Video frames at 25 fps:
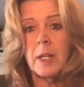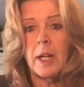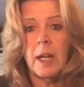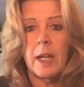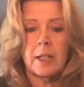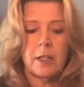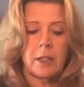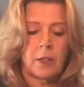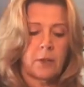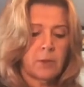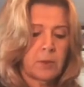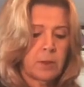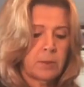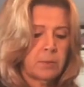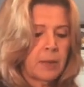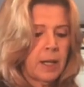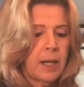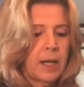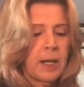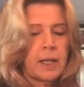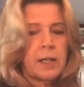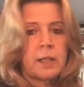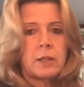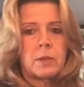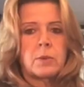I covered
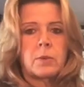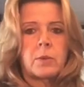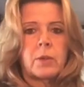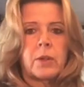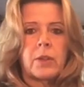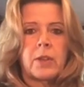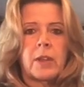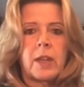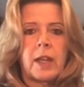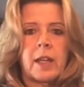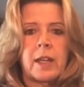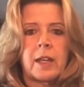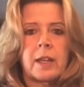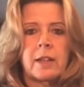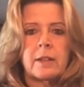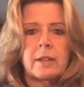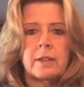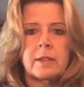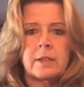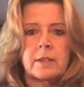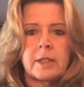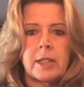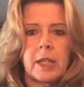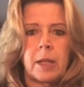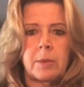mine with a
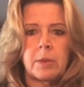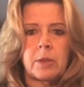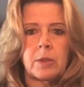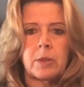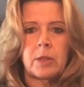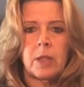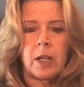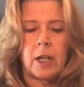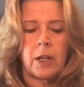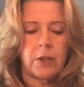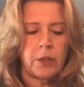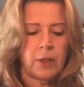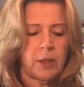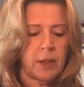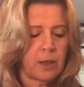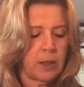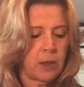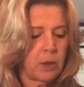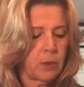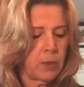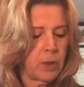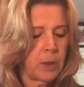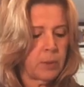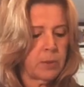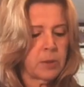tablecloth, a
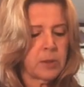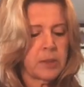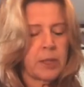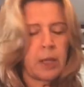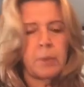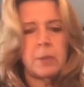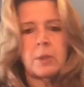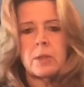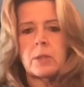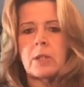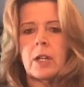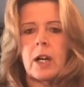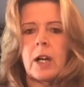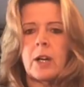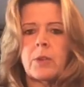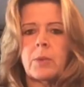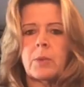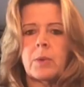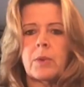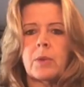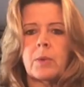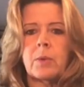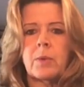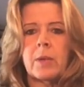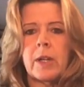rubber tablecloth
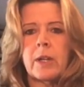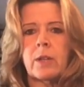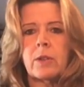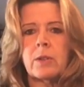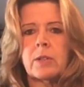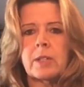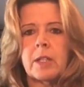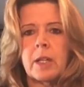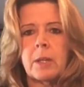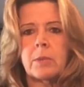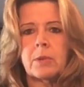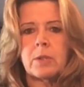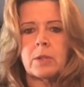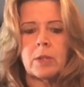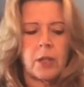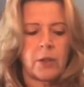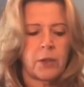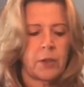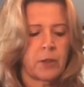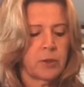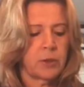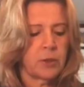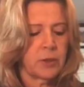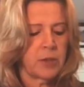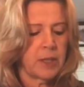with a regular tablecloth
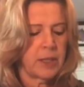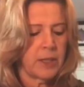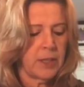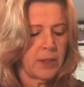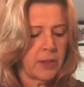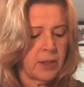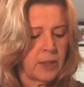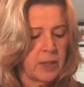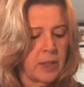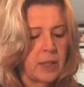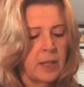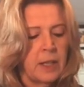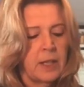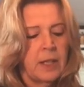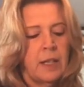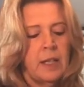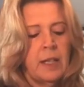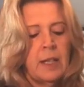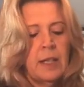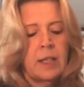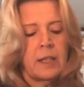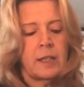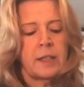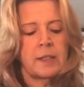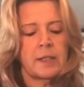underneath,
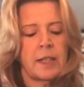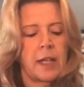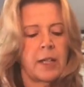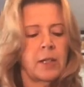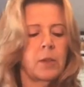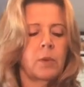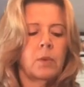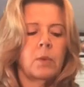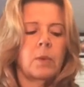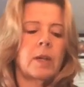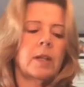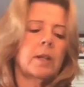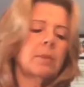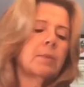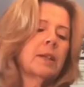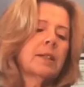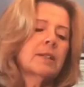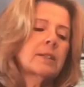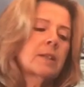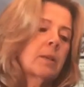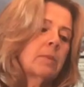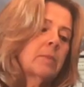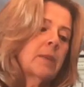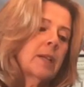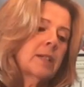because I don't want to mess
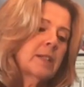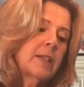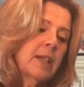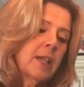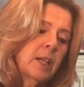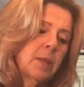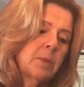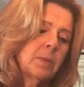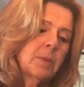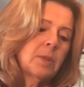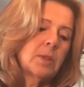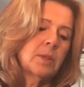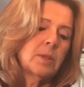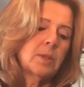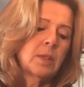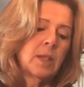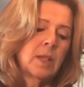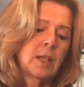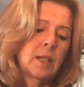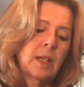up my table.